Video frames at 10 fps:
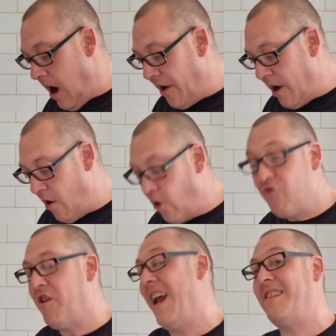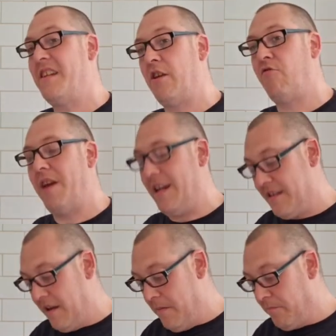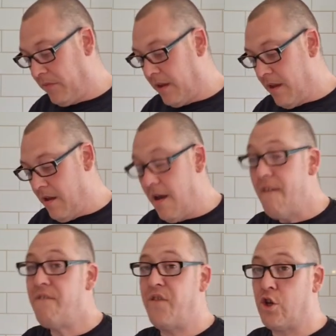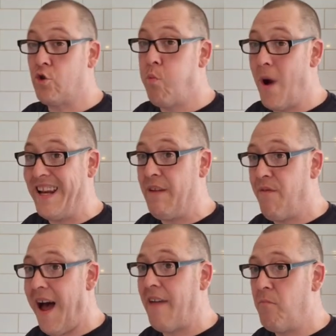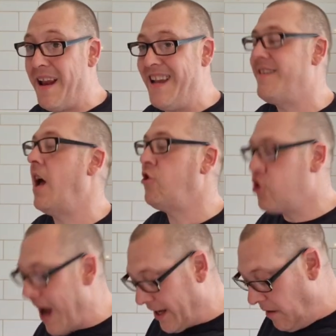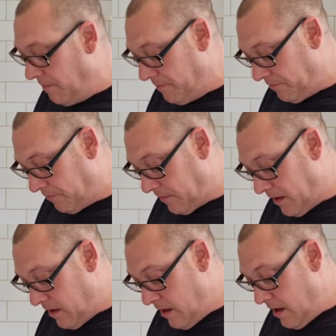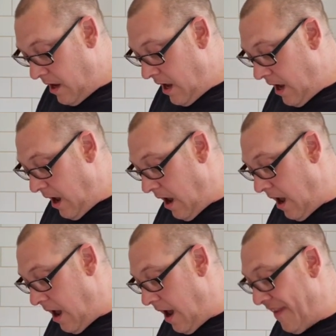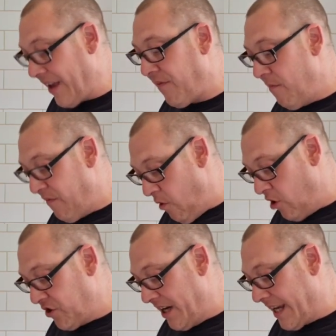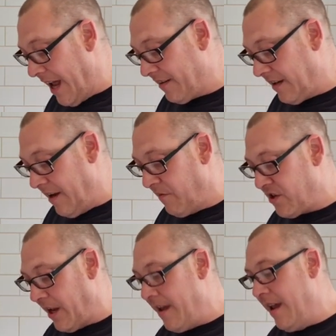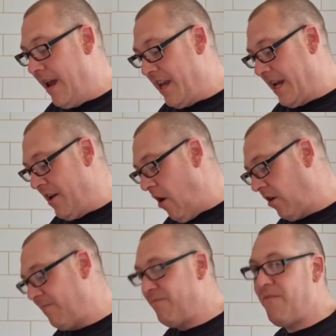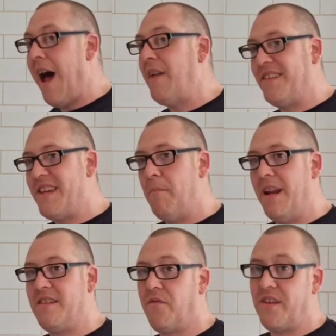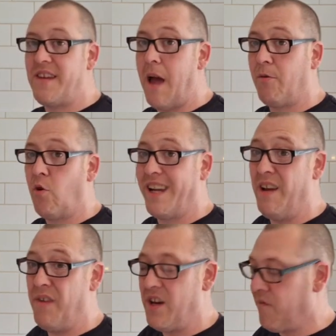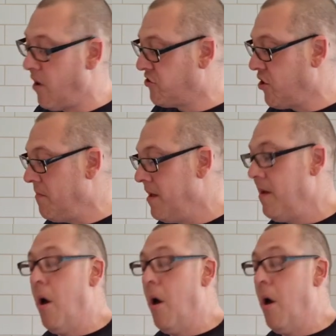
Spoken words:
on 180 degrees for 25 minutes and check them. And that's from frozen. You can, obviously, you can knock 5 to 10 minutes off the time cooking if you defrost them.